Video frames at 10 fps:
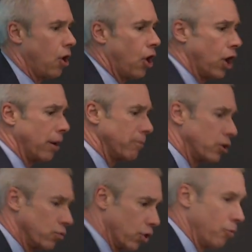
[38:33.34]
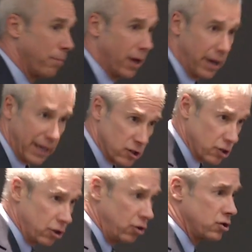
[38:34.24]
armed group, an
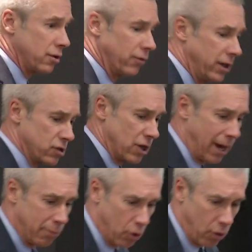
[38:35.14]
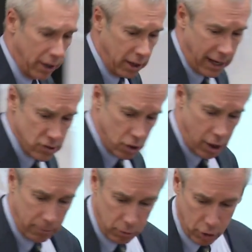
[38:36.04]
exclusively cyber organized
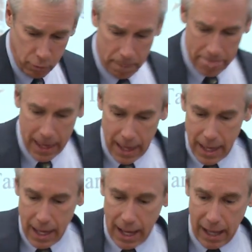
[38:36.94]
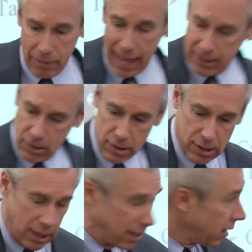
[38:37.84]
armed group
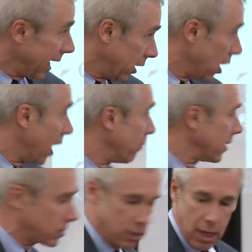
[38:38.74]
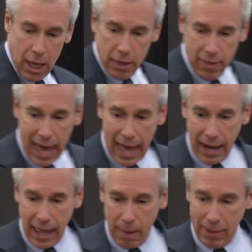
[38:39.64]
that's like Anonymous,
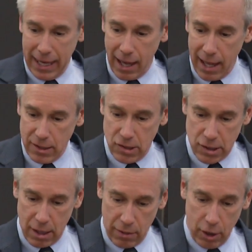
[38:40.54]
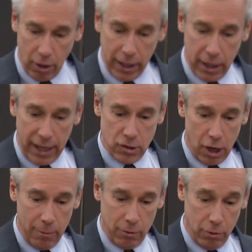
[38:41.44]
that because the organized
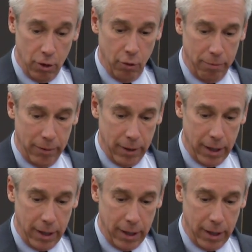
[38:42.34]
armed group